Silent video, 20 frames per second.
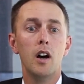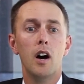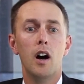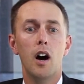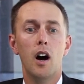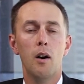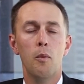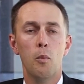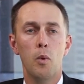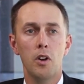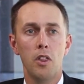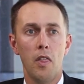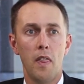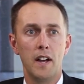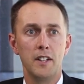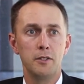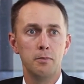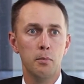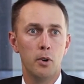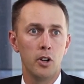Whether
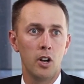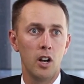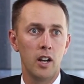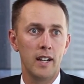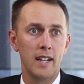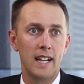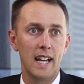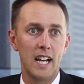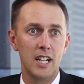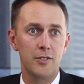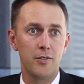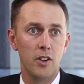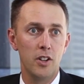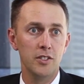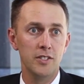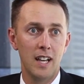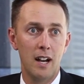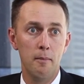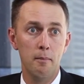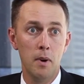that's modeling cash
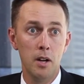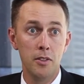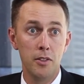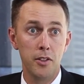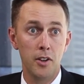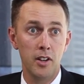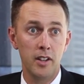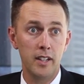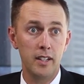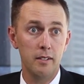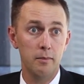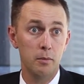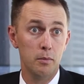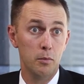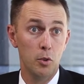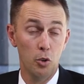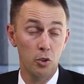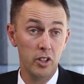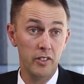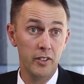flows out monthly
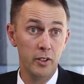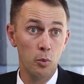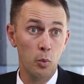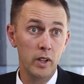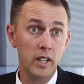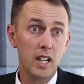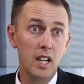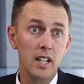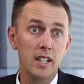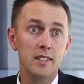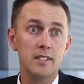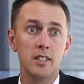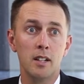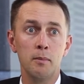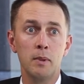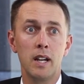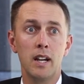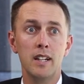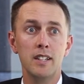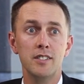or even weekly in
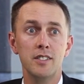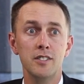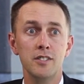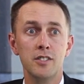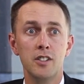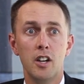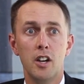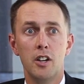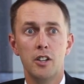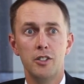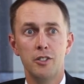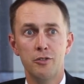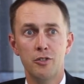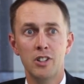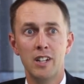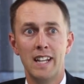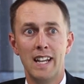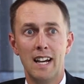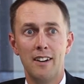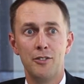some cases, you
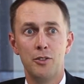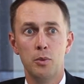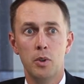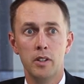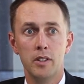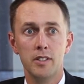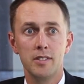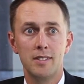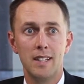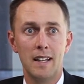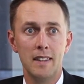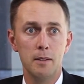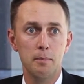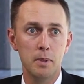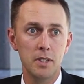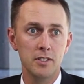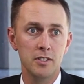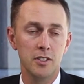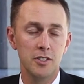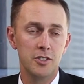really have to understand the
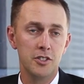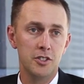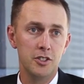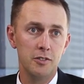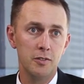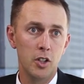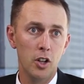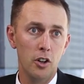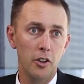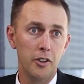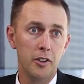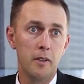business that you've got.